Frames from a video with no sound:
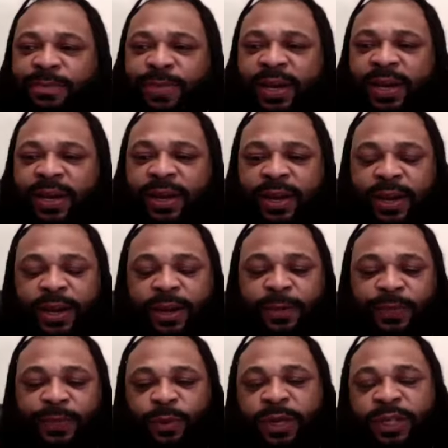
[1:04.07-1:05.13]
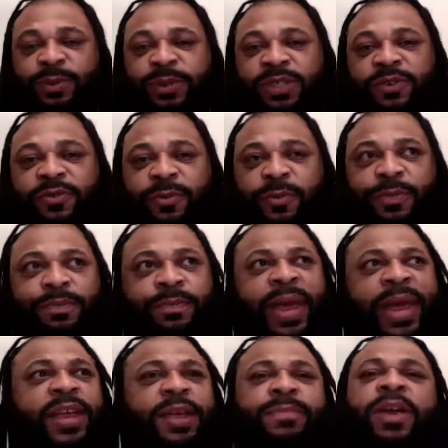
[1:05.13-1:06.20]
me, which was
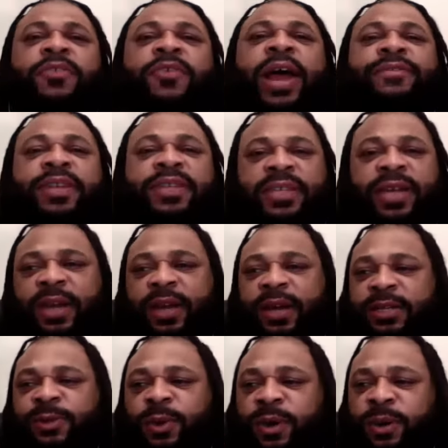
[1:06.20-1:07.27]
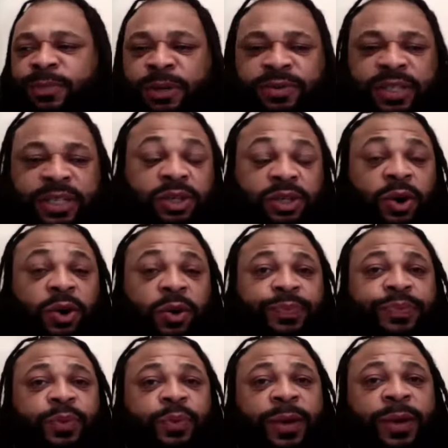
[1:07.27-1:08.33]
making me gravitate toward music. So
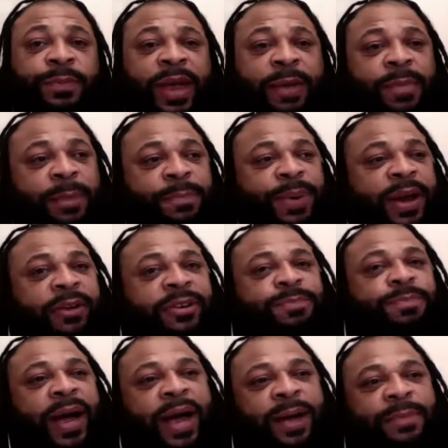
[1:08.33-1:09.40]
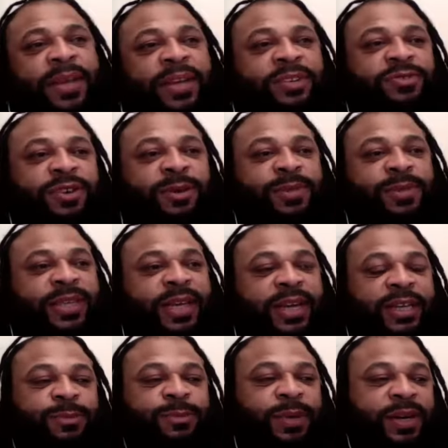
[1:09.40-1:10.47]
what made my parents buy me a drum set
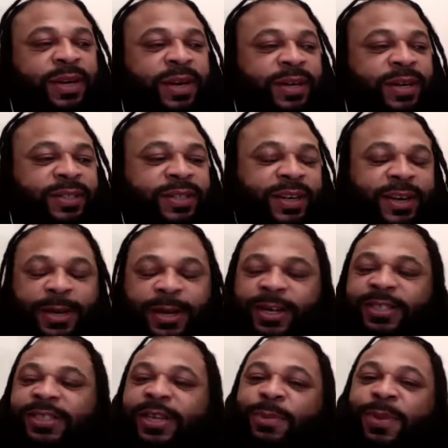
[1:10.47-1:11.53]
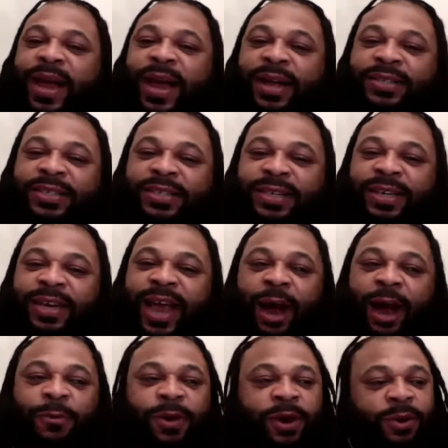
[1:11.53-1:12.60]
is because subconsciously I
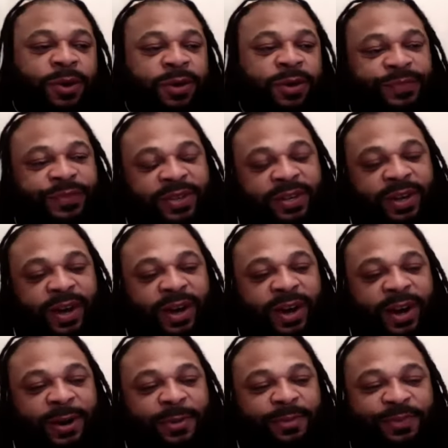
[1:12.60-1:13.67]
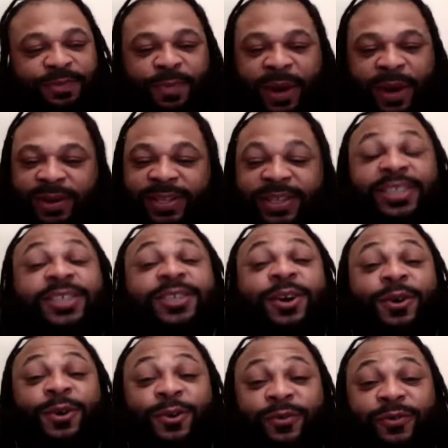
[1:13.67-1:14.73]
would go to the
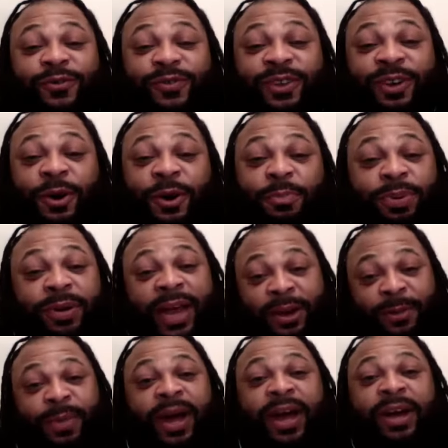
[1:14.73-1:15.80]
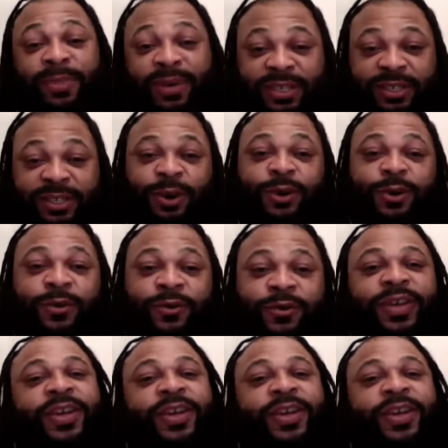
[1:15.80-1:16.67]
stove, you know, pull out the bottom of the stove,